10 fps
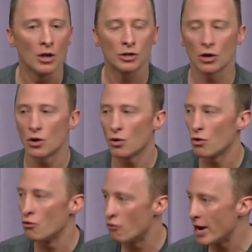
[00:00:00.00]
So
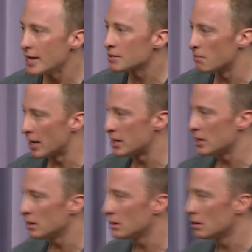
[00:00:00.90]
raise
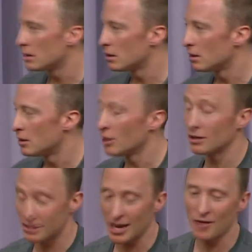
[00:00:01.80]
money. Not
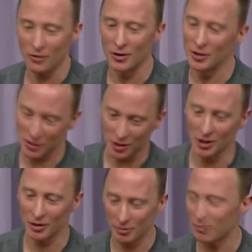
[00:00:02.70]
that Stanford is
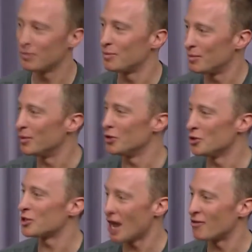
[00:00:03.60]

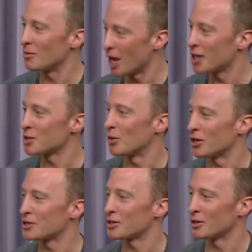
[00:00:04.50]
used to having blind
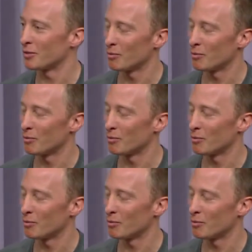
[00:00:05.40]
spots.